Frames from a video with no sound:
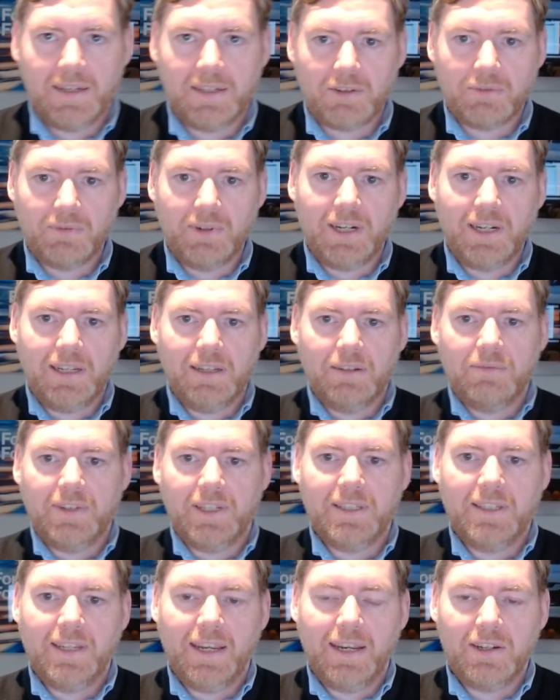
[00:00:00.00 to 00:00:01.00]
It's really
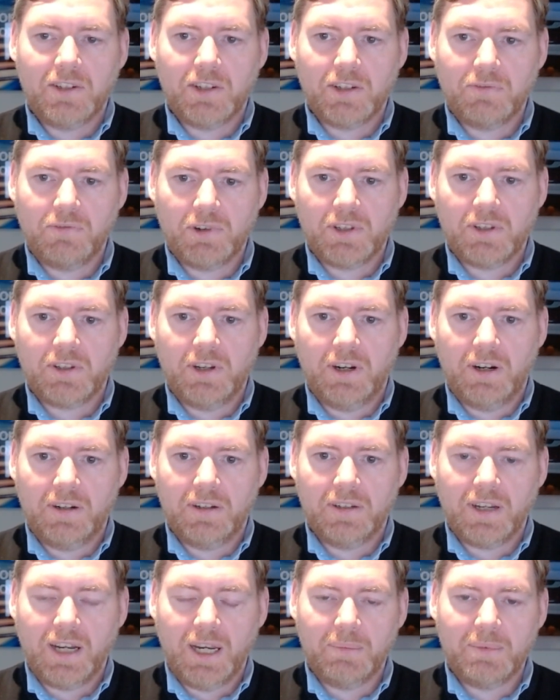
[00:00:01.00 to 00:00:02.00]
advantageous for
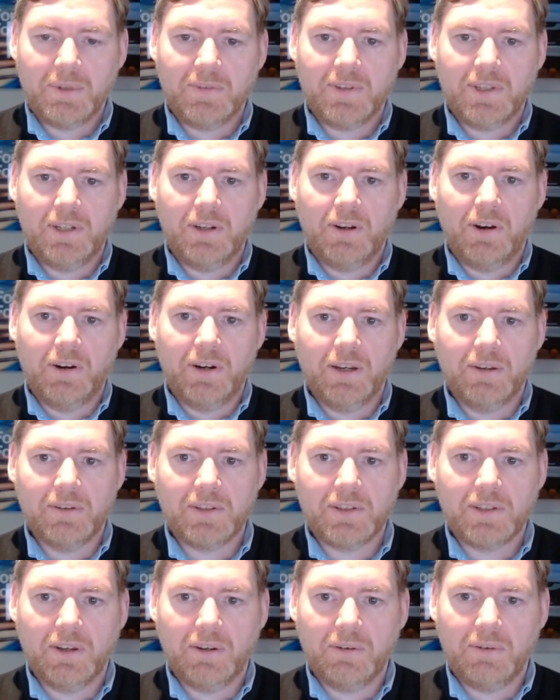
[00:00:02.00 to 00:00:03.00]
certain types of
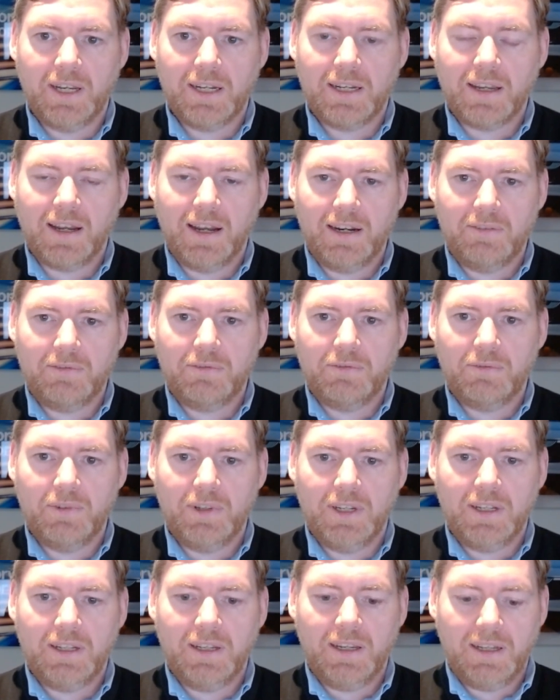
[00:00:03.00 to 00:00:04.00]
scenarios. So it kind of,
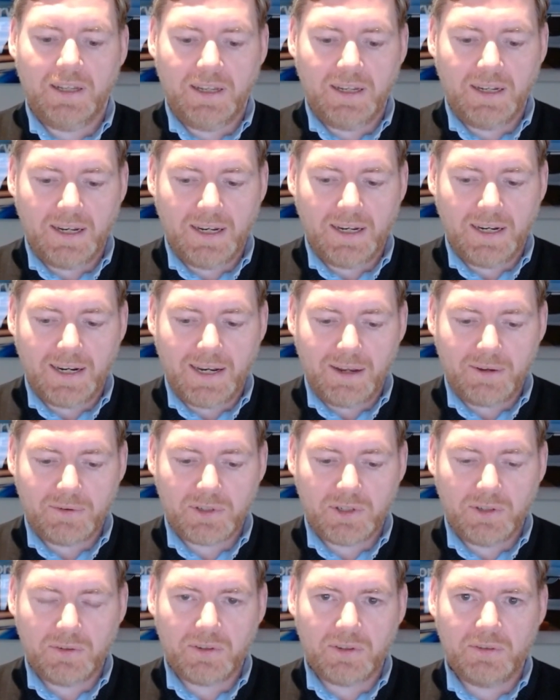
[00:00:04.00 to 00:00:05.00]
it
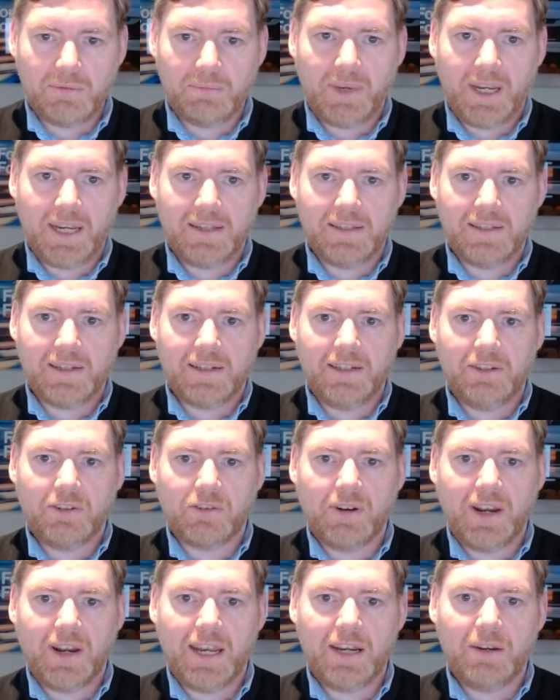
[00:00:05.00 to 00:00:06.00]
allows you to basically
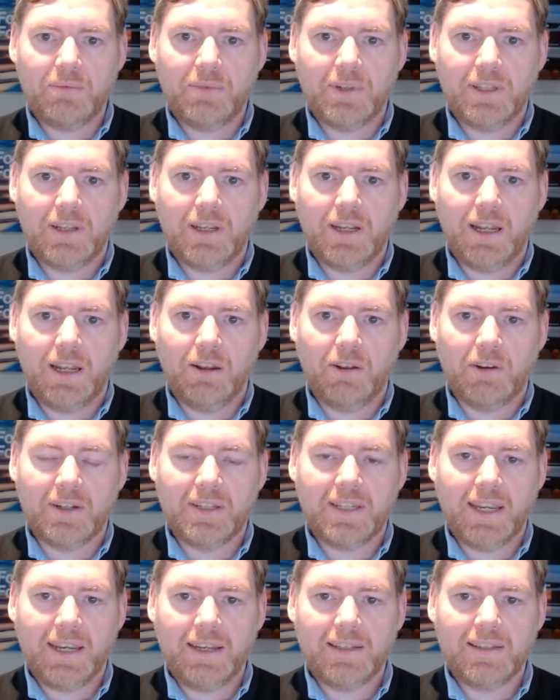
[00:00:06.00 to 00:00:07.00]
train with a lot
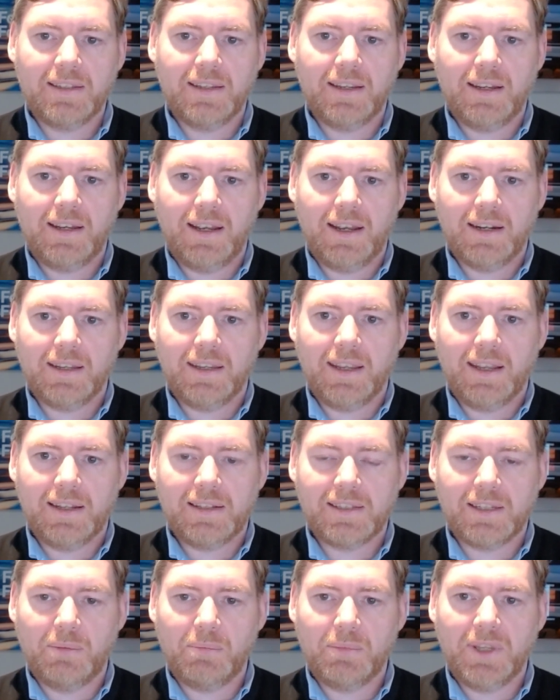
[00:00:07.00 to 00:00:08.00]
of data and
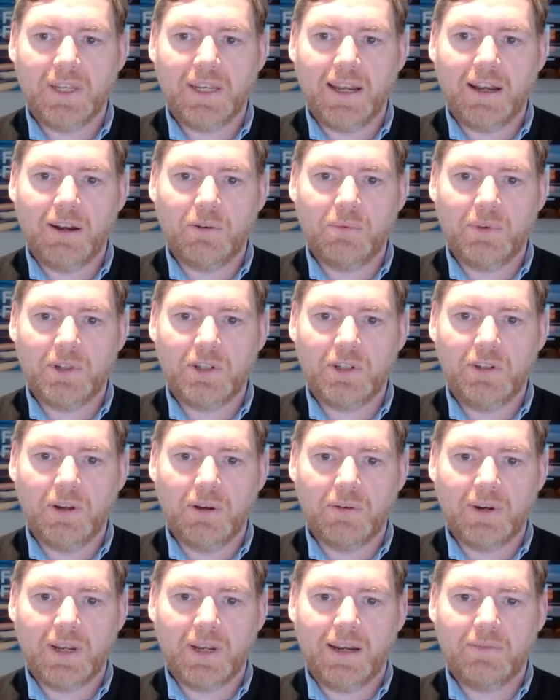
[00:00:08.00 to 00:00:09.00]
get something out which you
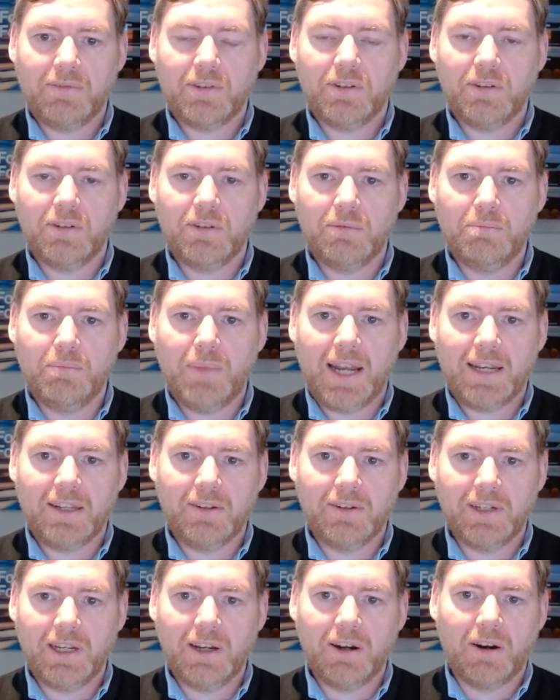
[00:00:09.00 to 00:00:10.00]
don't have to
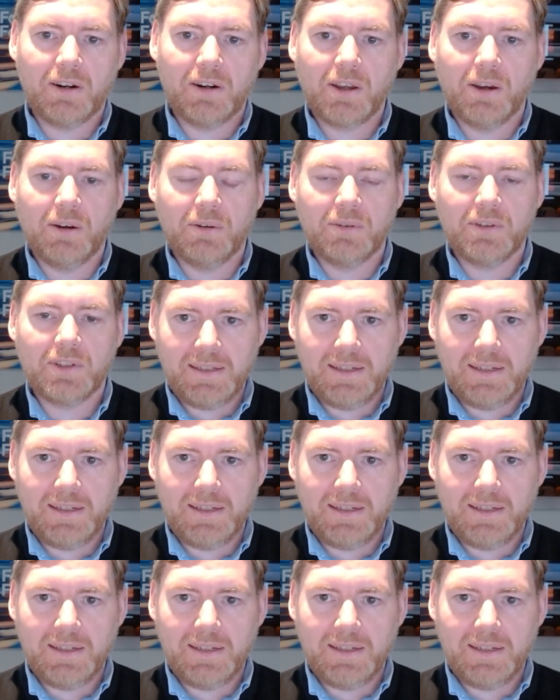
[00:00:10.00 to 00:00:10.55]
manually hard code.